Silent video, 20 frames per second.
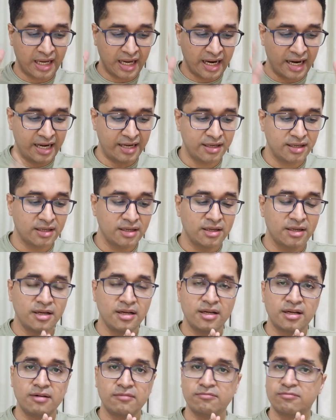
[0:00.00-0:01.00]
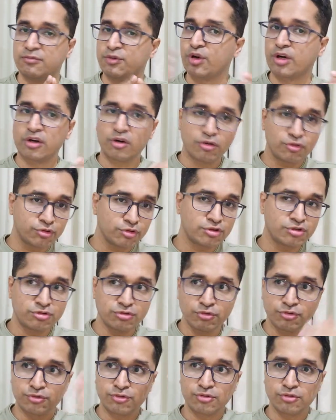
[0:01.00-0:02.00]
And you can also
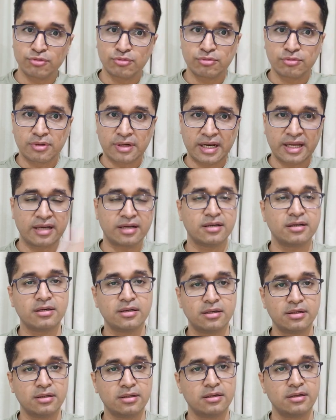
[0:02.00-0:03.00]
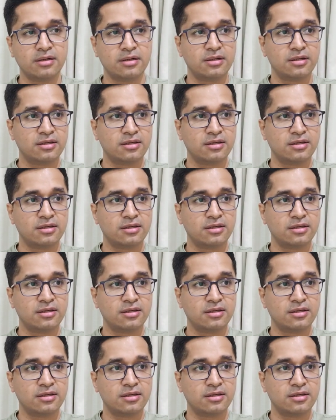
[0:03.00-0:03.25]
choose to click a